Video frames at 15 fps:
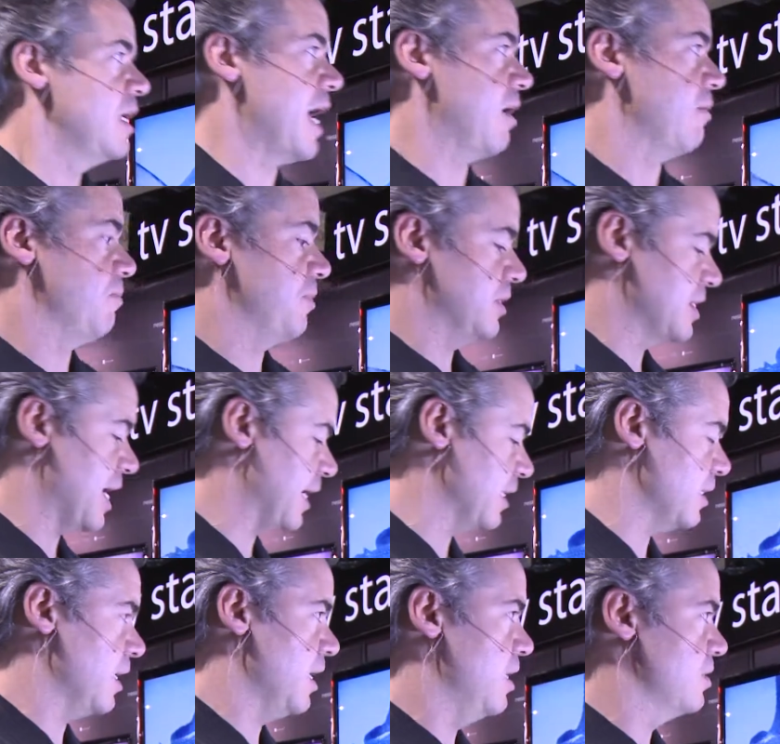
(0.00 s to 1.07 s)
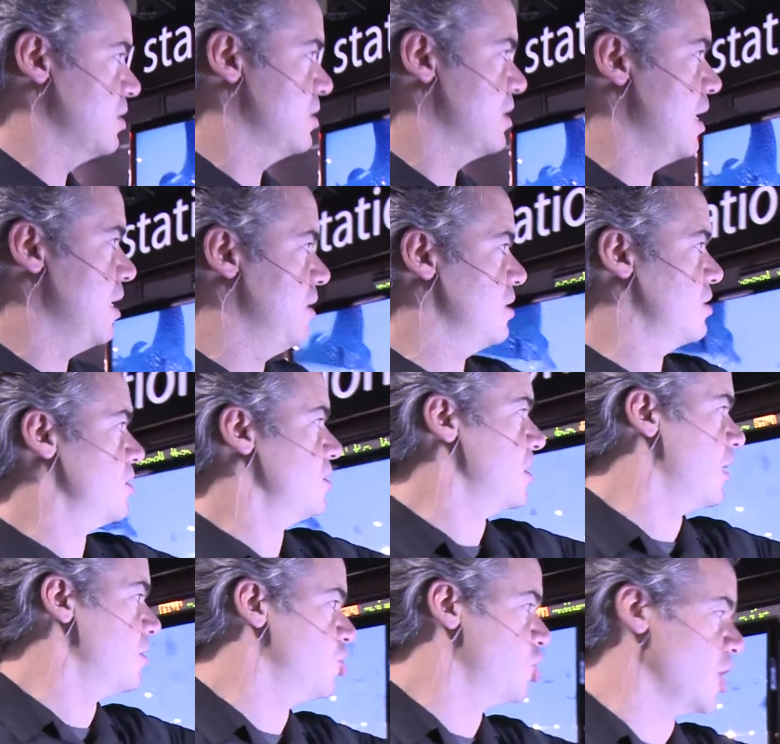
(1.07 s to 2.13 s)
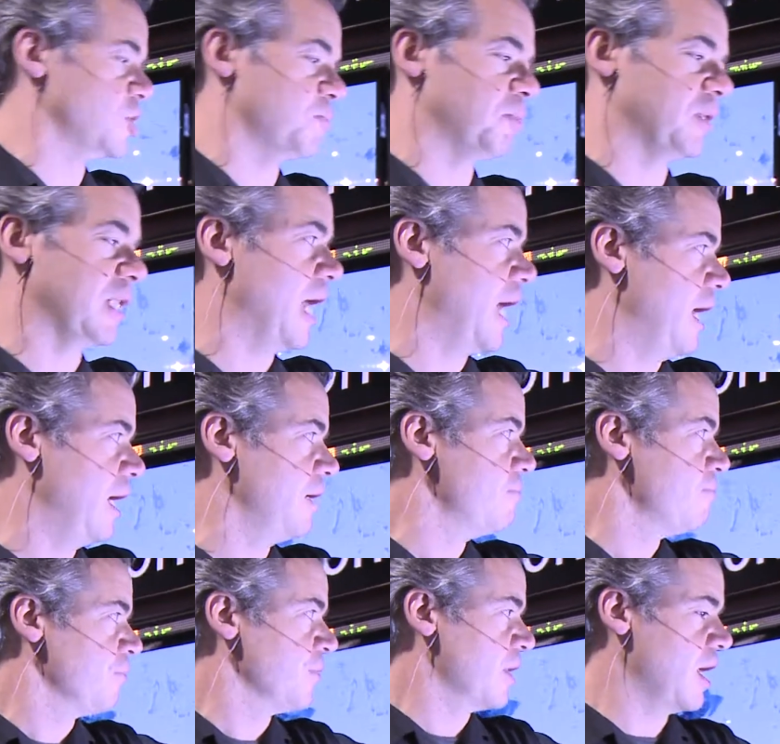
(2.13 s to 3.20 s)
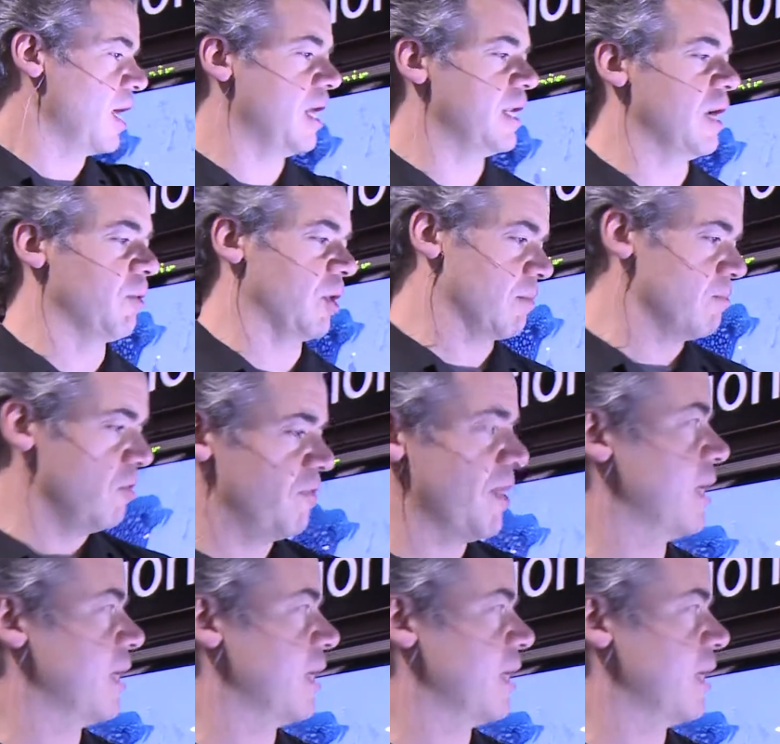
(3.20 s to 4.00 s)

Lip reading: Now, the second thing is that this is Just Play, and we're going to move